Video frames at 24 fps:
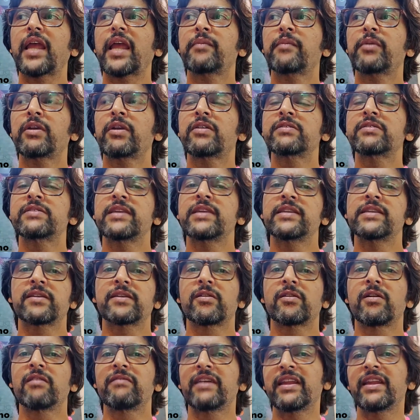Because these are
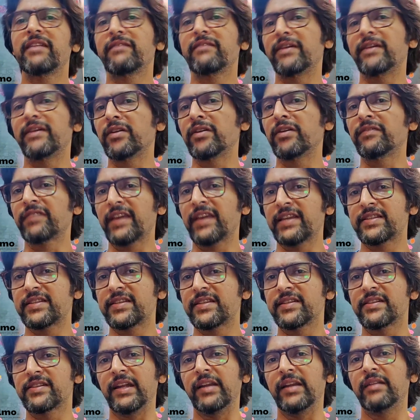all very one-off cases,
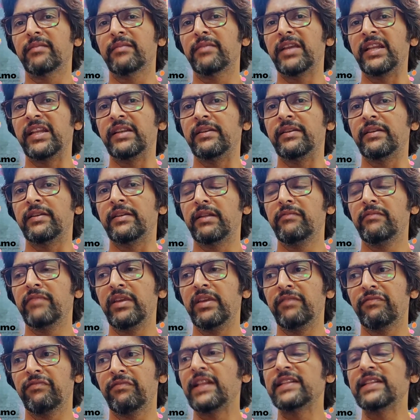right? I mean, we
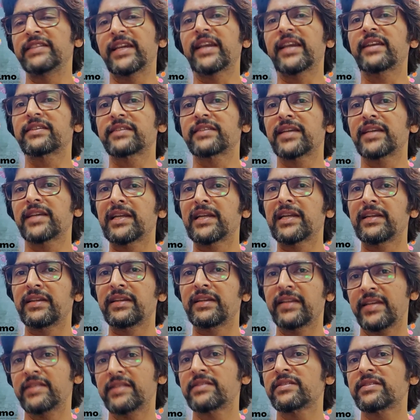feel JaiKisan
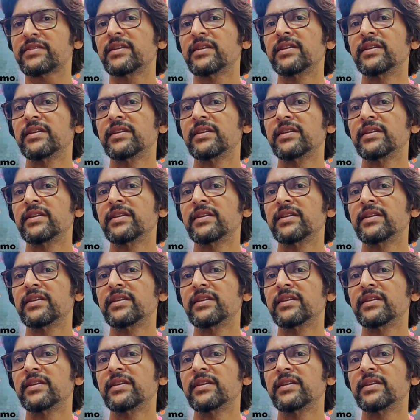is